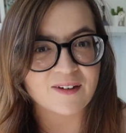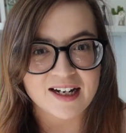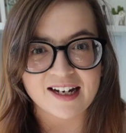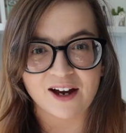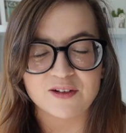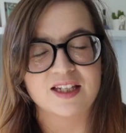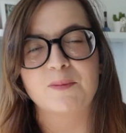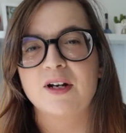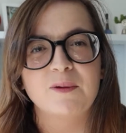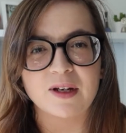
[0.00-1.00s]
right now it's
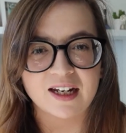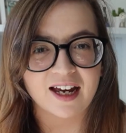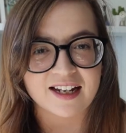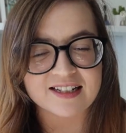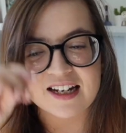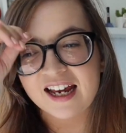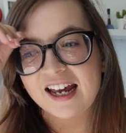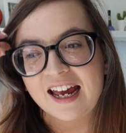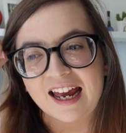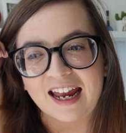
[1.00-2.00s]
Labor Day weekend,
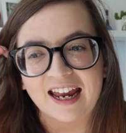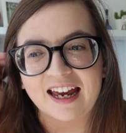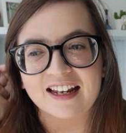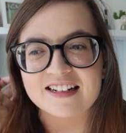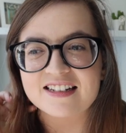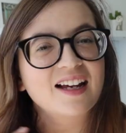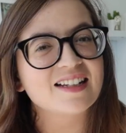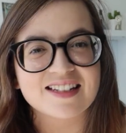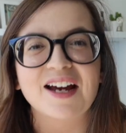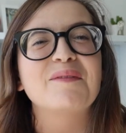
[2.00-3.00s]
and
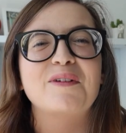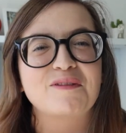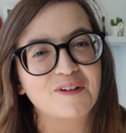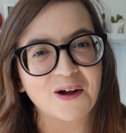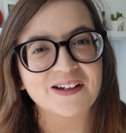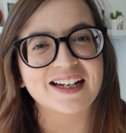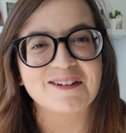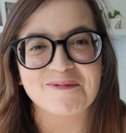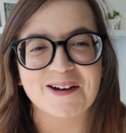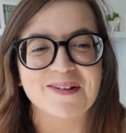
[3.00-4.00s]
it's time for fall
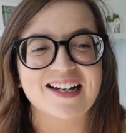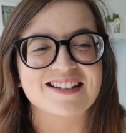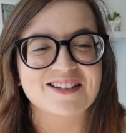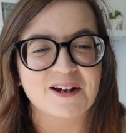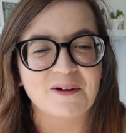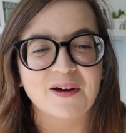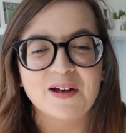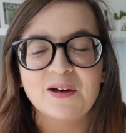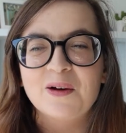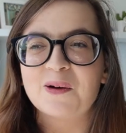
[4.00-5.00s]
in my mind. So
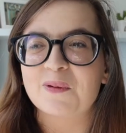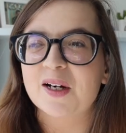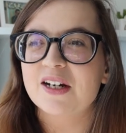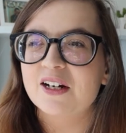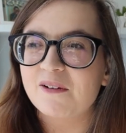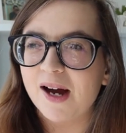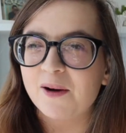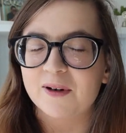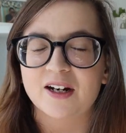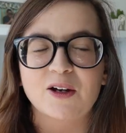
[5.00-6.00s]
we're going to go
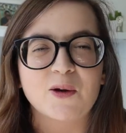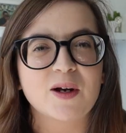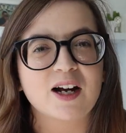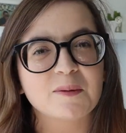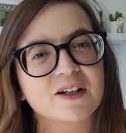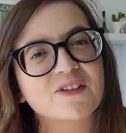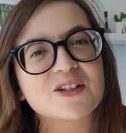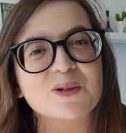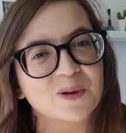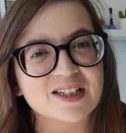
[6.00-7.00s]
out, we're going to go to a couple
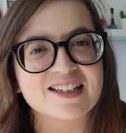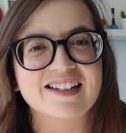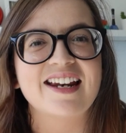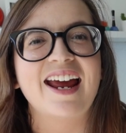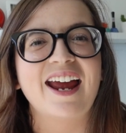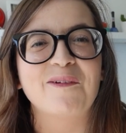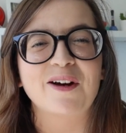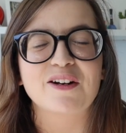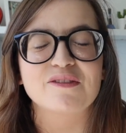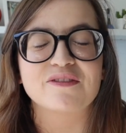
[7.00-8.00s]
different stores today, we're
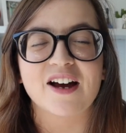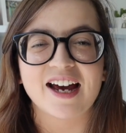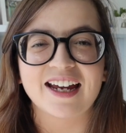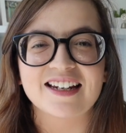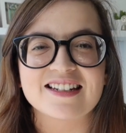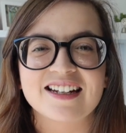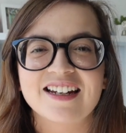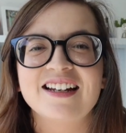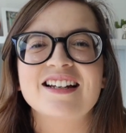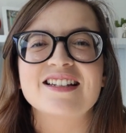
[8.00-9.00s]
going to find
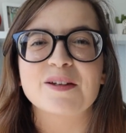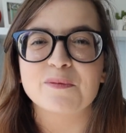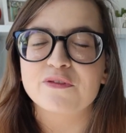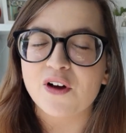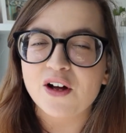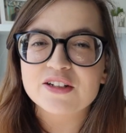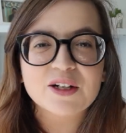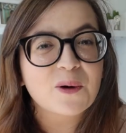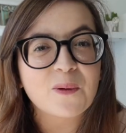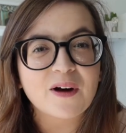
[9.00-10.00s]
some fall
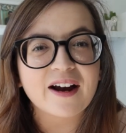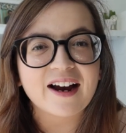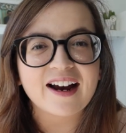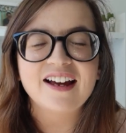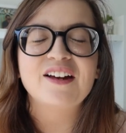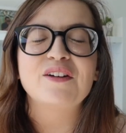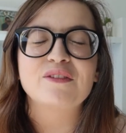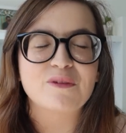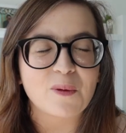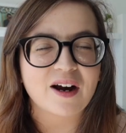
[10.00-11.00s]
decor
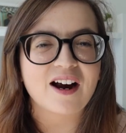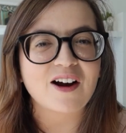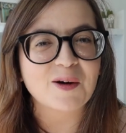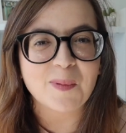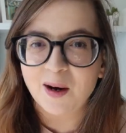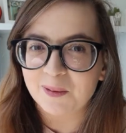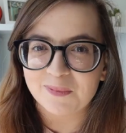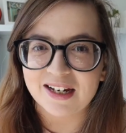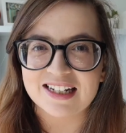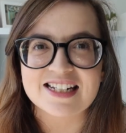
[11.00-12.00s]
for our
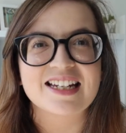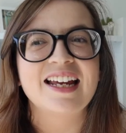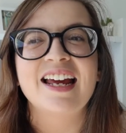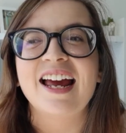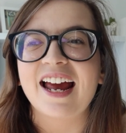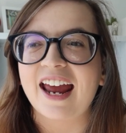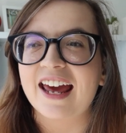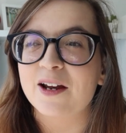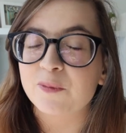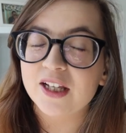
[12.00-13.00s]
apartment,
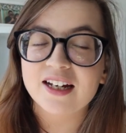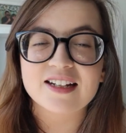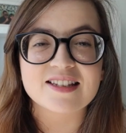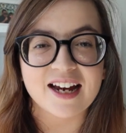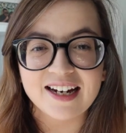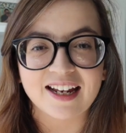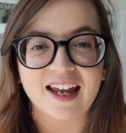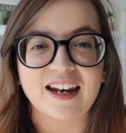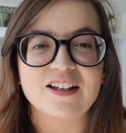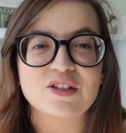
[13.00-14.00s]
and I'm really
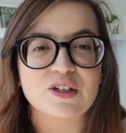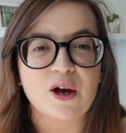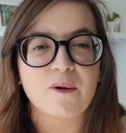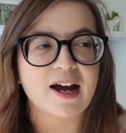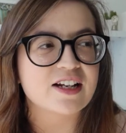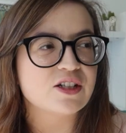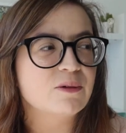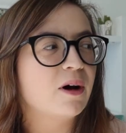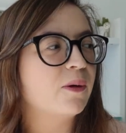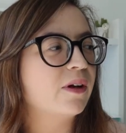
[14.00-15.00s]
excited. So I
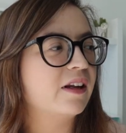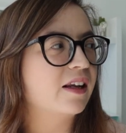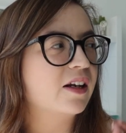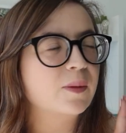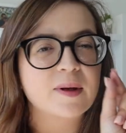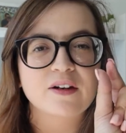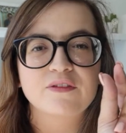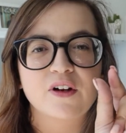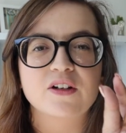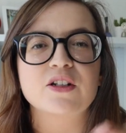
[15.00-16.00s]
do own a little bit of
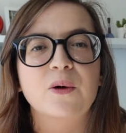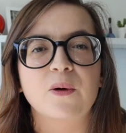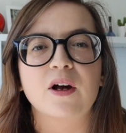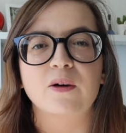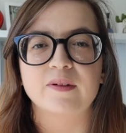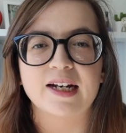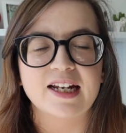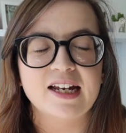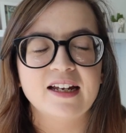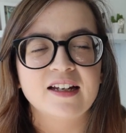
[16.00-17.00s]
fall decor
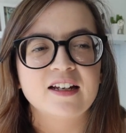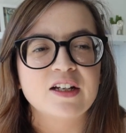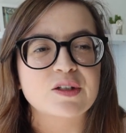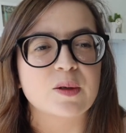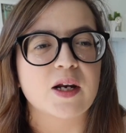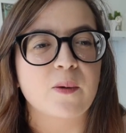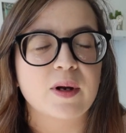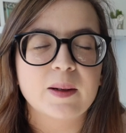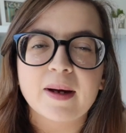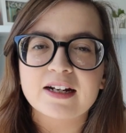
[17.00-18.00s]
already, so I don't
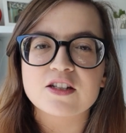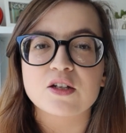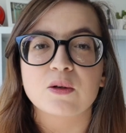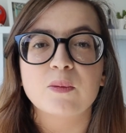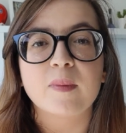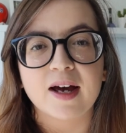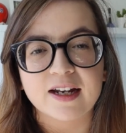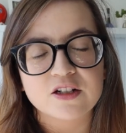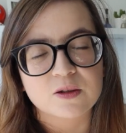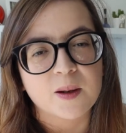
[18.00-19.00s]
want to buy too
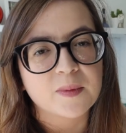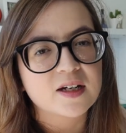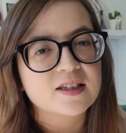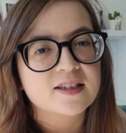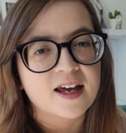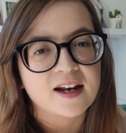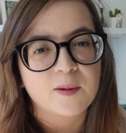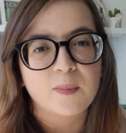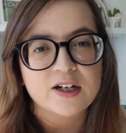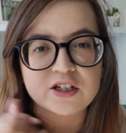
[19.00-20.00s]
much. So I'm going to set
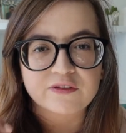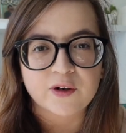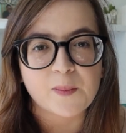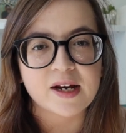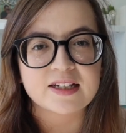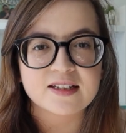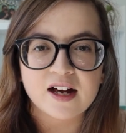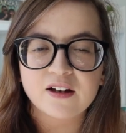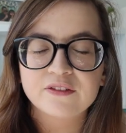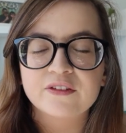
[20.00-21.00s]
a budget for
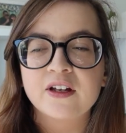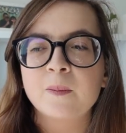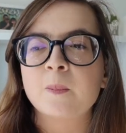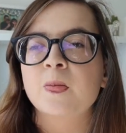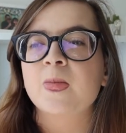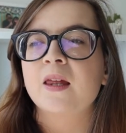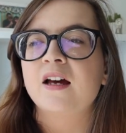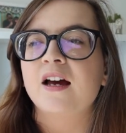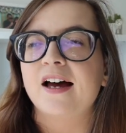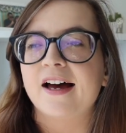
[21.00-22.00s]
myself
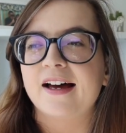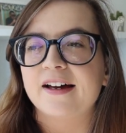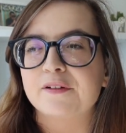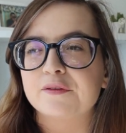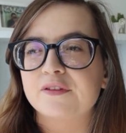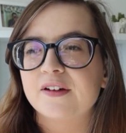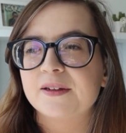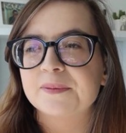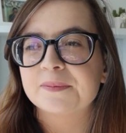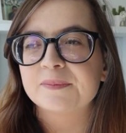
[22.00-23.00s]
of
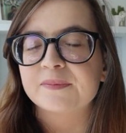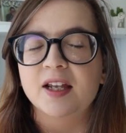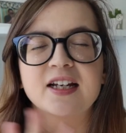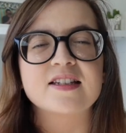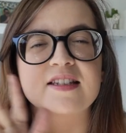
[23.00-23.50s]
like